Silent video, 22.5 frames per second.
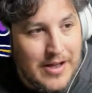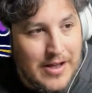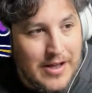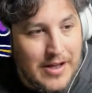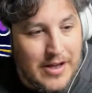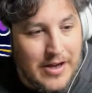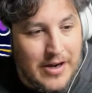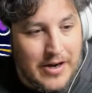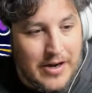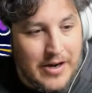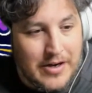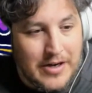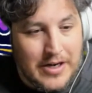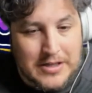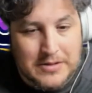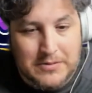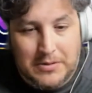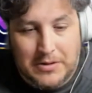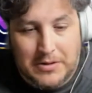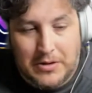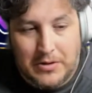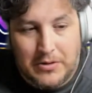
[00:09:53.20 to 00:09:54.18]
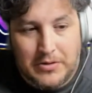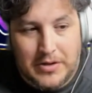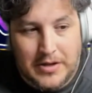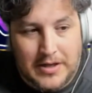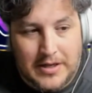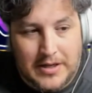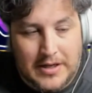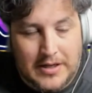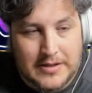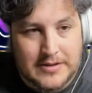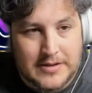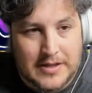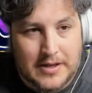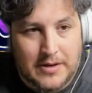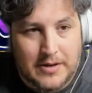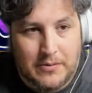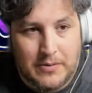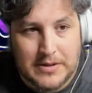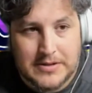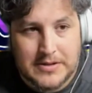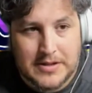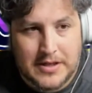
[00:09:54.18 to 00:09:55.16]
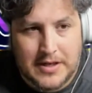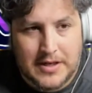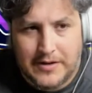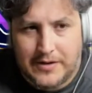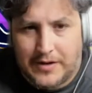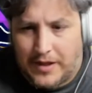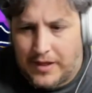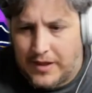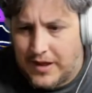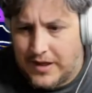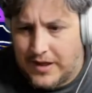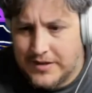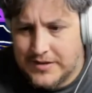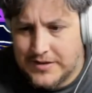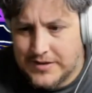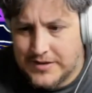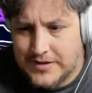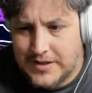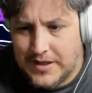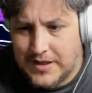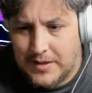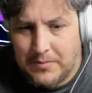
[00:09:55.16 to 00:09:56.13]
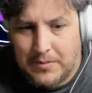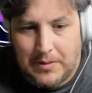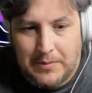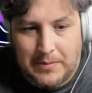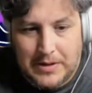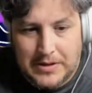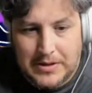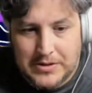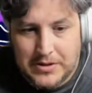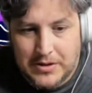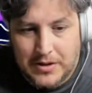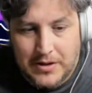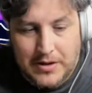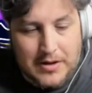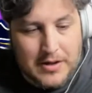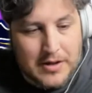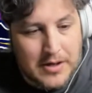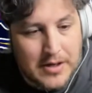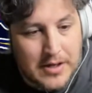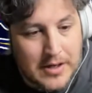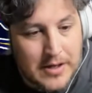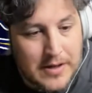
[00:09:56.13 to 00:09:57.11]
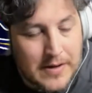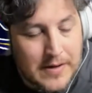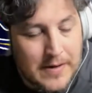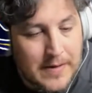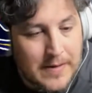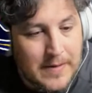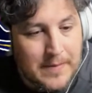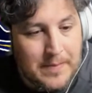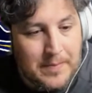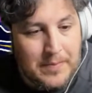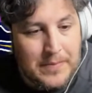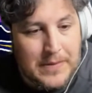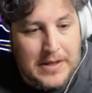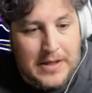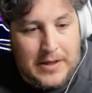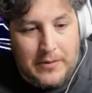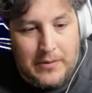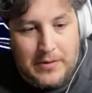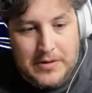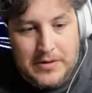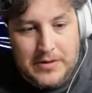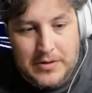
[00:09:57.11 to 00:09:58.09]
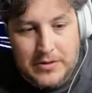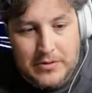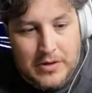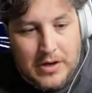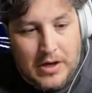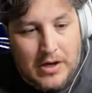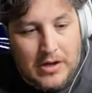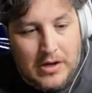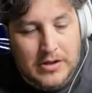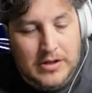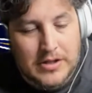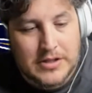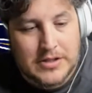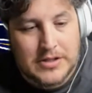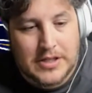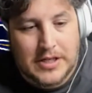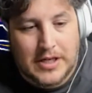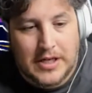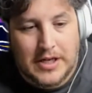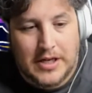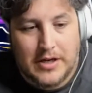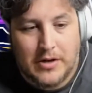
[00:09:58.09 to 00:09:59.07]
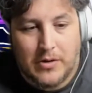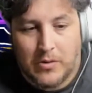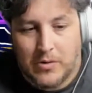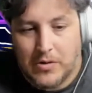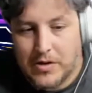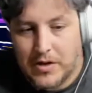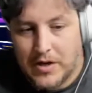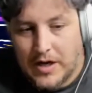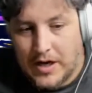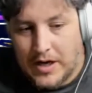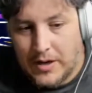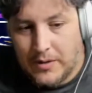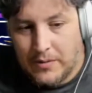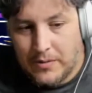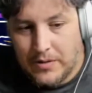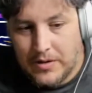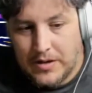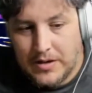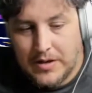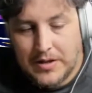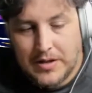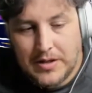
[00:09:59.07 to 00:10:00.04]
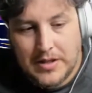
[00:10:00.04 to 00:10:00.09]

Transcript: All right. next, we're going to Isaiah Weston, as I think I just said, but I'm not sure. He went to college in northern Iowa.